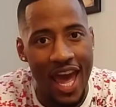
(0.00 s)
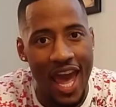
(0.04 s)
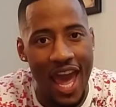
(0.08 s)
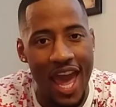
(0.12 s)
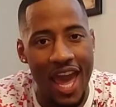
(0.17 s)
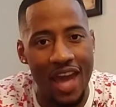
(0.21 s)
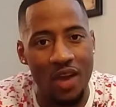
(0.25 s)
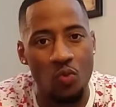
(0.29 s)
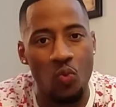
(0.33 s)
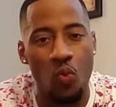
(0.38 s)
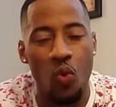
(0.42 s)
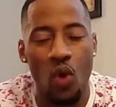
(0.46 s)

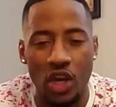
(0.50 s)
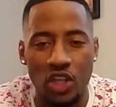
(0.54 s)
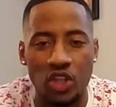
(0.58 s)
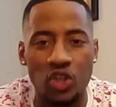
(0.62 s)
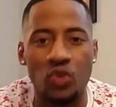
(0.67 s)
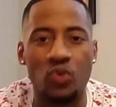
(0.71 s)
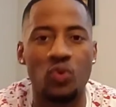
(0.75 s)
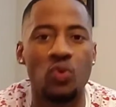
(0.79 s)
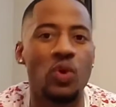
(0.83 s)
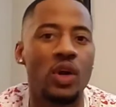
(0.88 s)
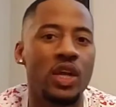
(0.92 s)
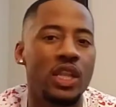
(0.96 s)
and what
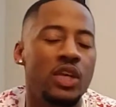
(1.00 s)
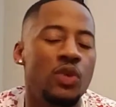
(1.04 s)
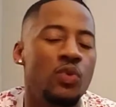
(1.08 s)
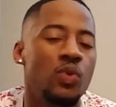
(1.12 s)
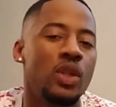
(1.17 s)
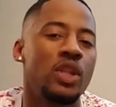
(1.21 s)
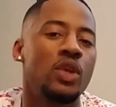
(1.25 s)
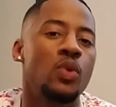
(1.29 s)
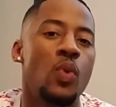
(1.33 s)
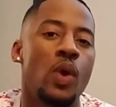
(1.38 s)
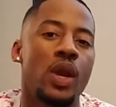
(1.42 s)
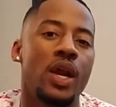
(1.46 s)
you
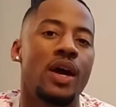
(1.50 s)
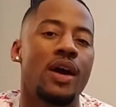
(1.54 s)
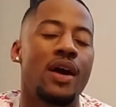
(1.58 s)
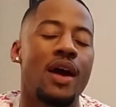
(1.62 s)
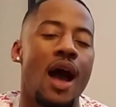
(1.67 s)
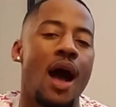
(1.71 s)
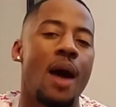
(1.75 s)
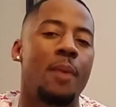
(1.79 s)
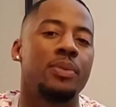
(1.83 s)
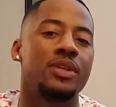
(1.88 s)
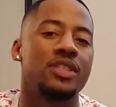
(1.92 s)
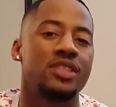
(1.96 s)
really want to
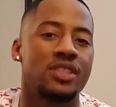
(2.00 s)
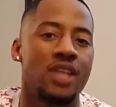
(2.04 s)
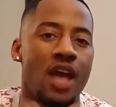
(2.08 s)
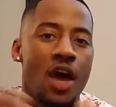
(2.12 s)
accomplish,